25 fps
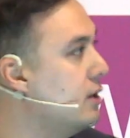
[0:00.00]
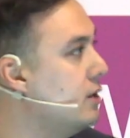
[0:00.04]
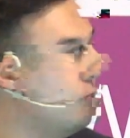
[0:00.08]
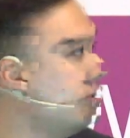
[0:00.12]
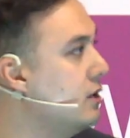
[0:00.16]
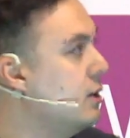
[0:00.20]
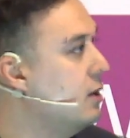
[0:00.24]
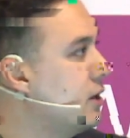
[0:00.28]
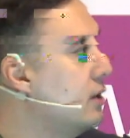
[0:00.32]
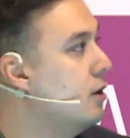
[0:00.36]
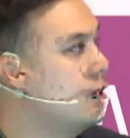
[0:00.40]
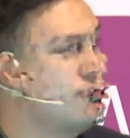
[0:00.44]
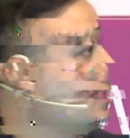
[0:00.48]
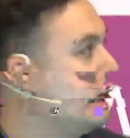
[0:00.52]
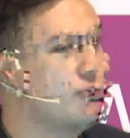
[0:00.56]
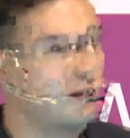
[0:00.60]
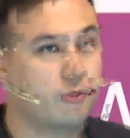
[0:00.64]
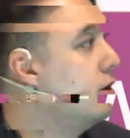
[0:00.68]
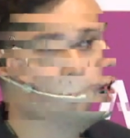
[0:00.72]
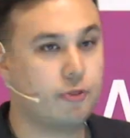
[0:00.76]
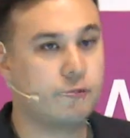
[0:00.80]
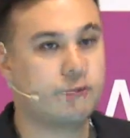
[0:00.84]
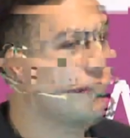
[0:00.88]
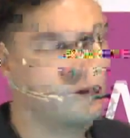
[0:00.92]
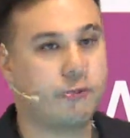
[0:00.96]
And this is the
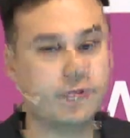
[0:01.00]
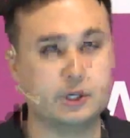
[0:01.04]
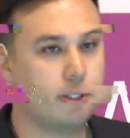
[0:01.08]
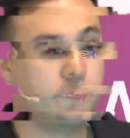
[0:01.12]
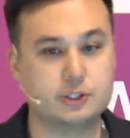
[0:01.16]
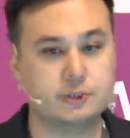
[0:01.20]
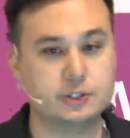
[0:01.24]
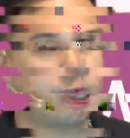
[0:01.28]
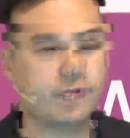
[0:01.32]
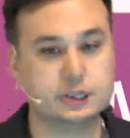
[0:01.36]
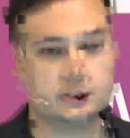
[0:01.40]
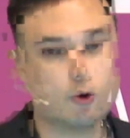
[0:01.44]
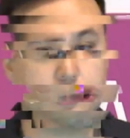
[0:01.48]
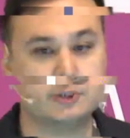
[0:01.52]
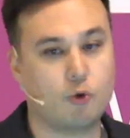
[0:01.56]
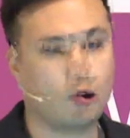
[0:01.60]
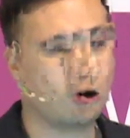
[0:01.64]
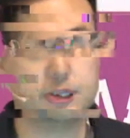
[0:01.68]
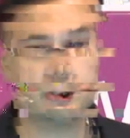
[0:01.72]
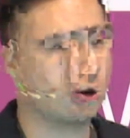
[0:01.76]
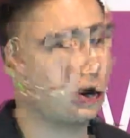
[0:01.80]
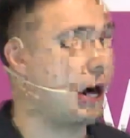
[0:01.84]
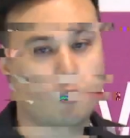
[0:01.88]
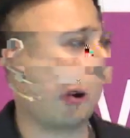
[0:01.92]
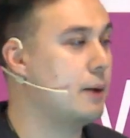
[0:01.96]
actual sample
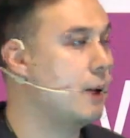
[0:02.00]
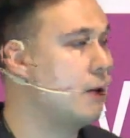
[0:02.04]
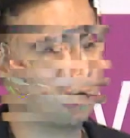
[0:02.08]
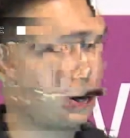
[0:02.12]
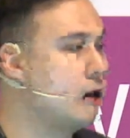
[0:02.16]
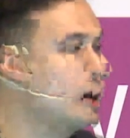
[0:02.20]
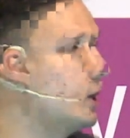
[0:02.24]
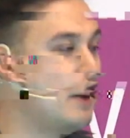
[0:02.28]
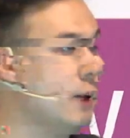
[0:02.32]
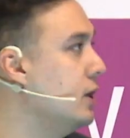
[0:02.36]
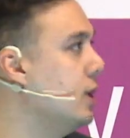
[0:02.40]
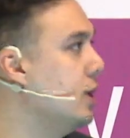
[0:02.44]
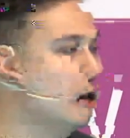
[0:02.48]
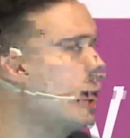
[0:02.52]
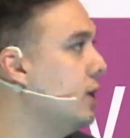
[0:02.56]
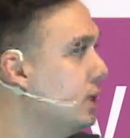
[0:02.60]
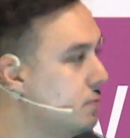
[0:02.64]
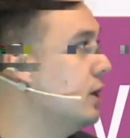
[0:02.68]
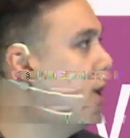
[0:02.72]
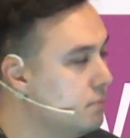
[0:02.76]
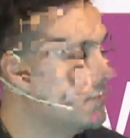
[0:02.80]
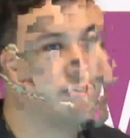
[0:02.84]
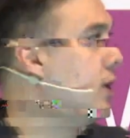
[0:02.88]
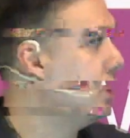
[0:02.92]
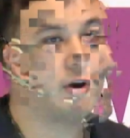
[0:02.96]
application that we're going to be
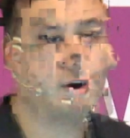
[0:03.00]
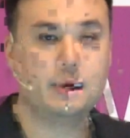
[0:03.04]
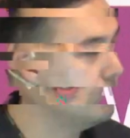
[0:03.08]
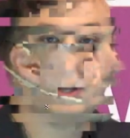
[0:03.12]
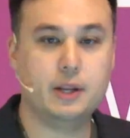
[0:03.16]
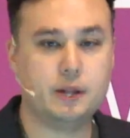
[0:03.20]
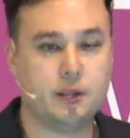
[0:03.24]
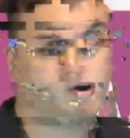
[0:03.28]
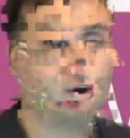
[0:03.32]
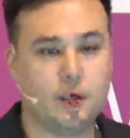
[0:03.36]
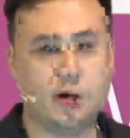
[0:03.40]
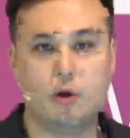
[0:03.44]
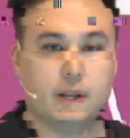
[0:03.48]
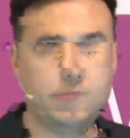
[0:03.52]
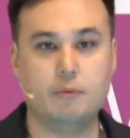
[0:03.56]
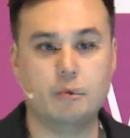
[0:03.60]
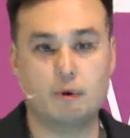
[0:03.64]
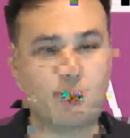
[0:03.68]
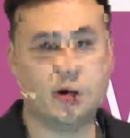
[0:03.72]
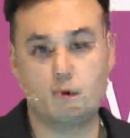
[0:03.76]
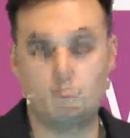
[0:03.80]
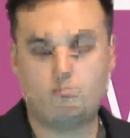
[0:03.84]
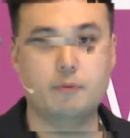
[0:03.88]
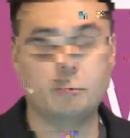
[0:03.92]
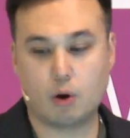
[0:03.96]
showing you how to build
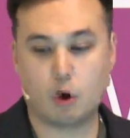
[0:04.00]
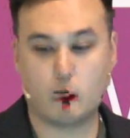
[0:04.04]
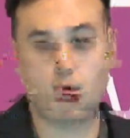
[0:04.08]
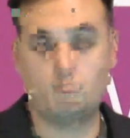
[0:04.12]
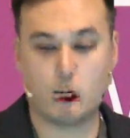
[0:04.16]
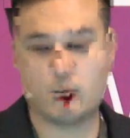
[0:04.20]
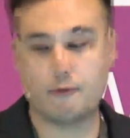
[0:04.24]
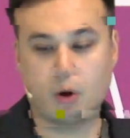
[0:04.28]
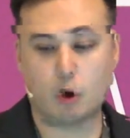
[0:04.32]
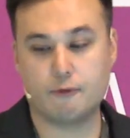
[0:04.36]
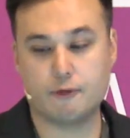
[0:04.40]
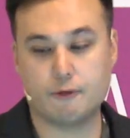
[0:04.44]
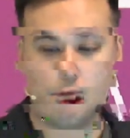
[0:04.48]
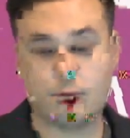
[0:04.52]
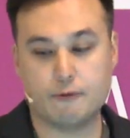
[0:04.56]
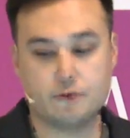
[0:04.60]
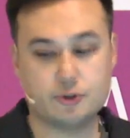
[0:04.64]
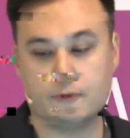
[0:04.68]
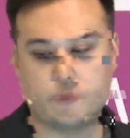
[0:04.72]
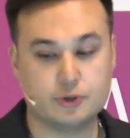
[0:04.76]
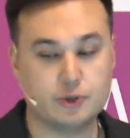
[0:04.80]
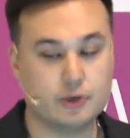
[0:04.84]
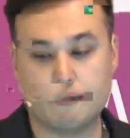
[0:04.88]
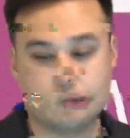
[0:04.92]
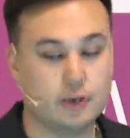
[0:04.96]
today. And the
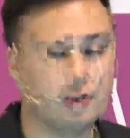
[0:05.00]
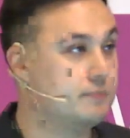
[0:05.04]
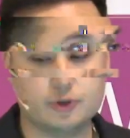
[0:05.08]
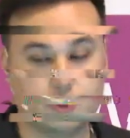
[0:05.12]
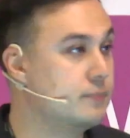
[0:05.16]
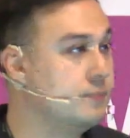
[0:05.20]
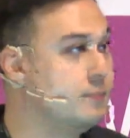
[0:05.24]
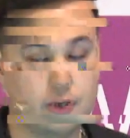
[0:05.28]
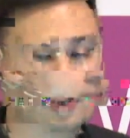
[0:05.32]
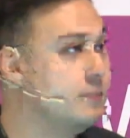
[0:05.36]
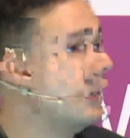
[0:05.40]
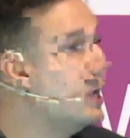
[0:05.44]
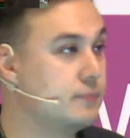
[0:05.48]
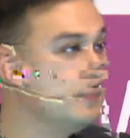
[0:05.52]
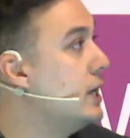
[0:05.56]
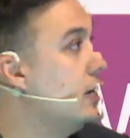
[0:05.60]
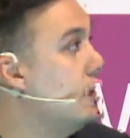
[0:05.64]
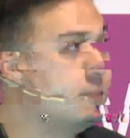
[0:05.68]
basic premise is this.